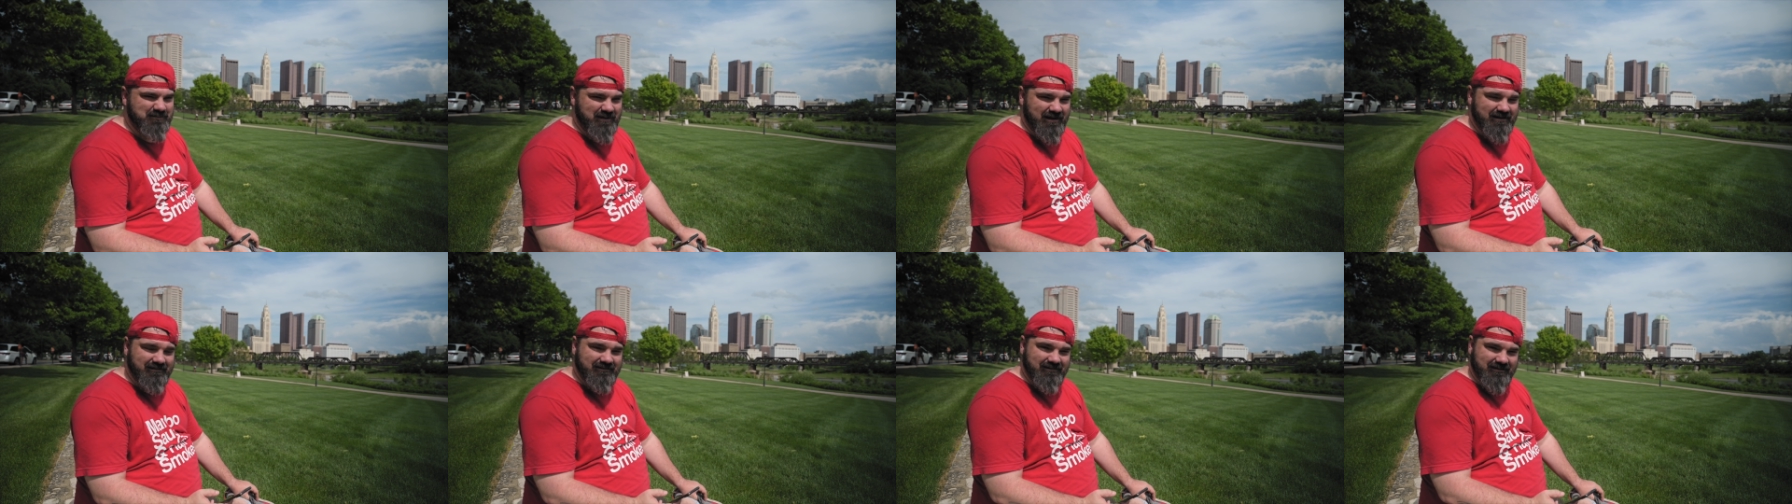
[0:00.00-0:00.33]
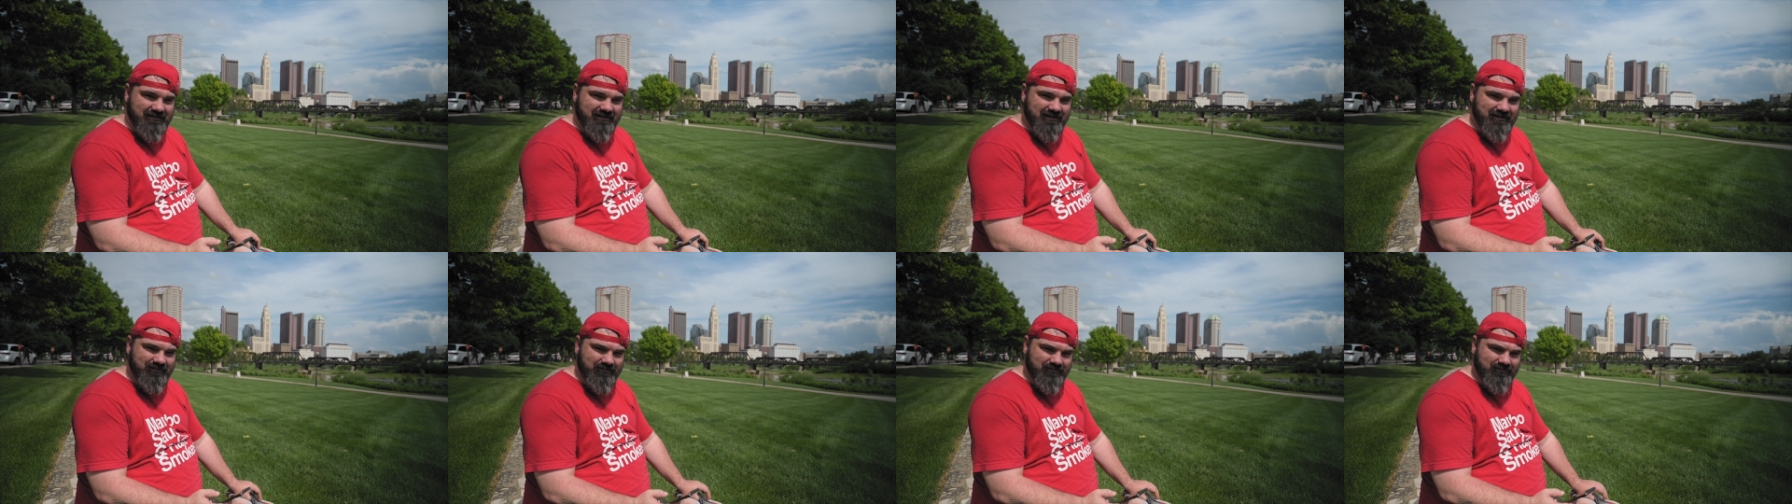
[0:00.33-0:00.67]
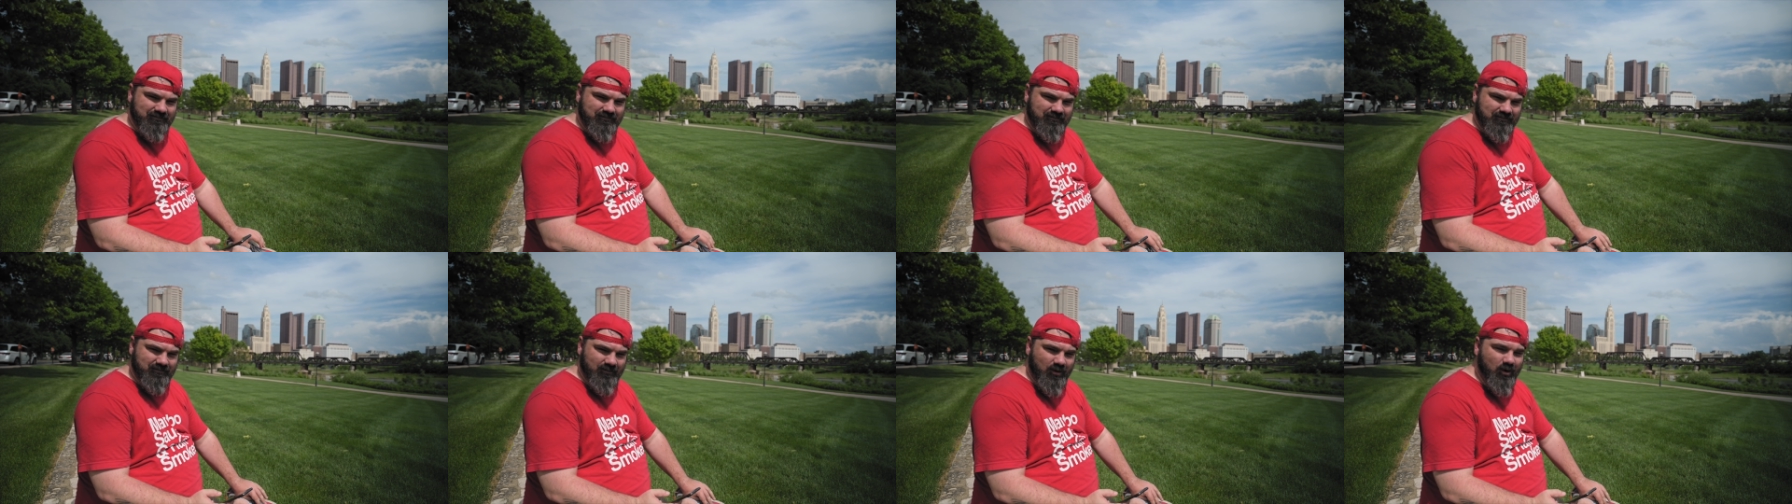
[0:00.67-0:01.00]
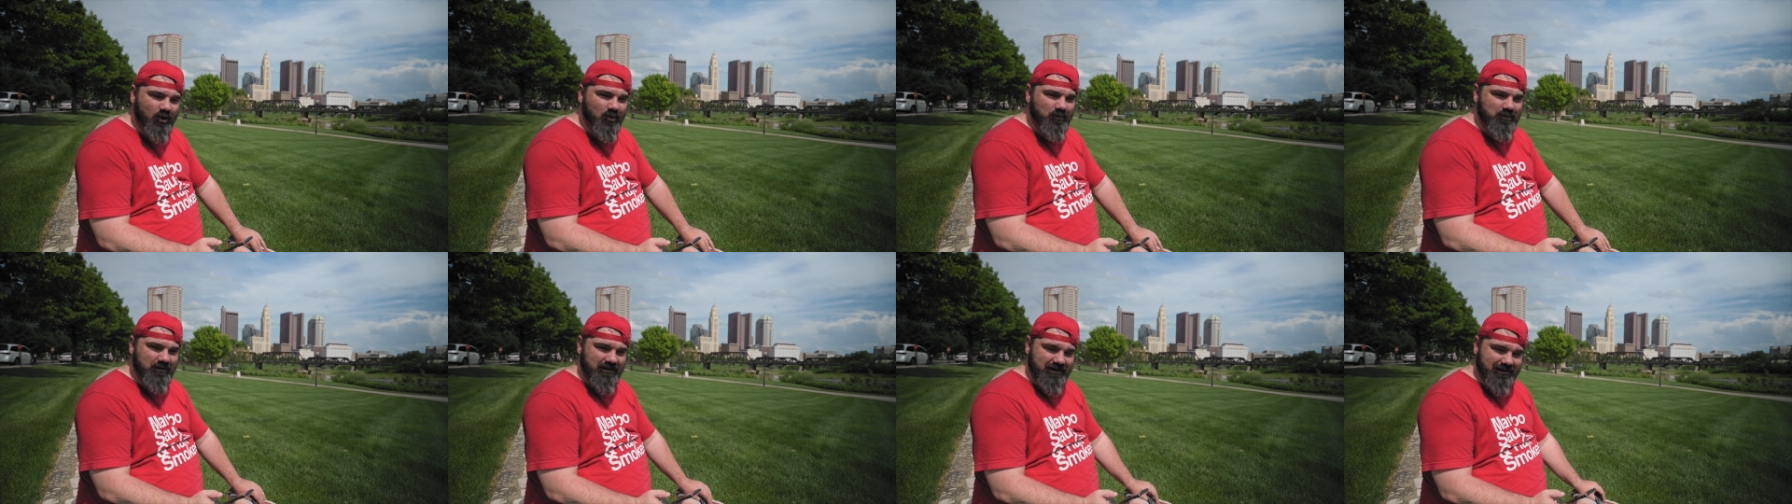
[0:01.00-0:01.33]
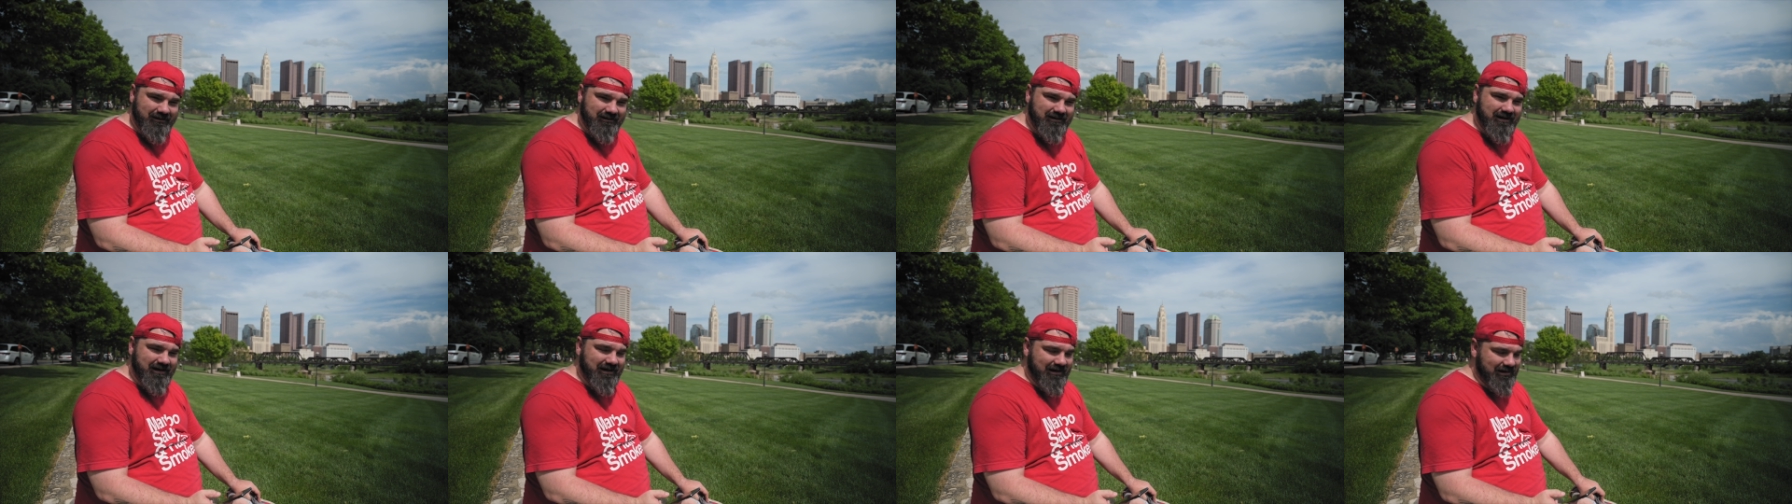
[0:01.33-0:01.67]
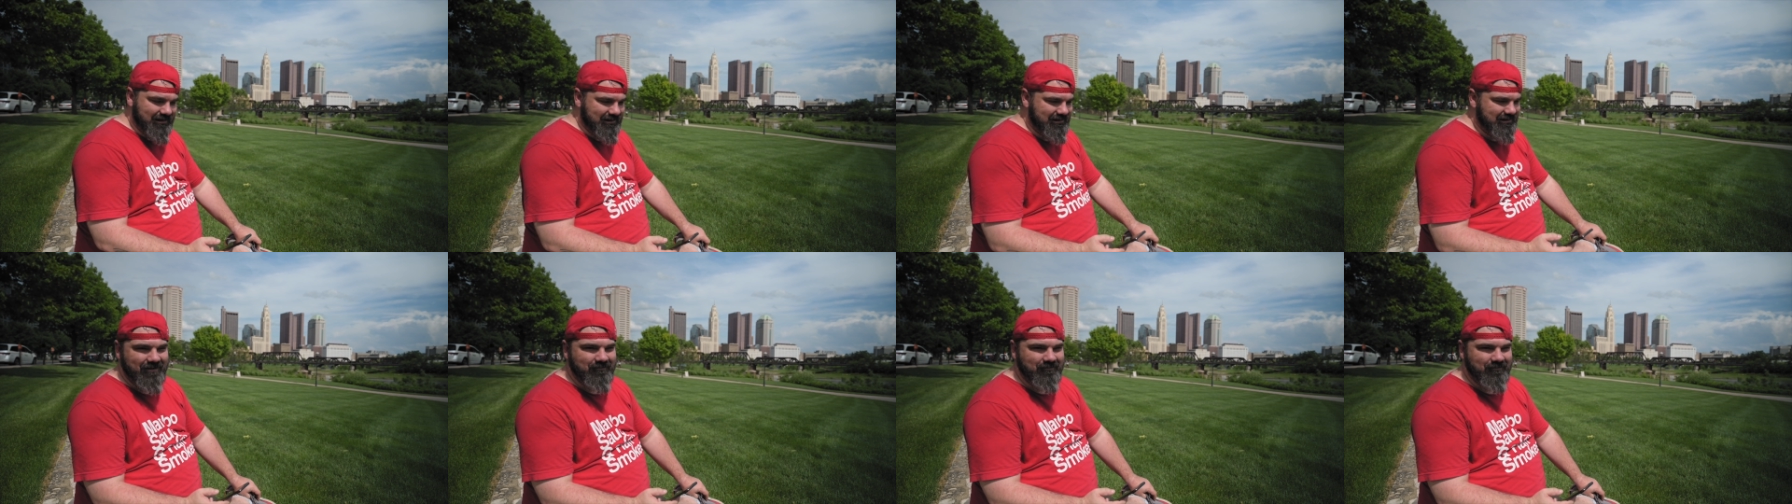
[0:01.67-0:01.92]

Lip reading: basically opening night.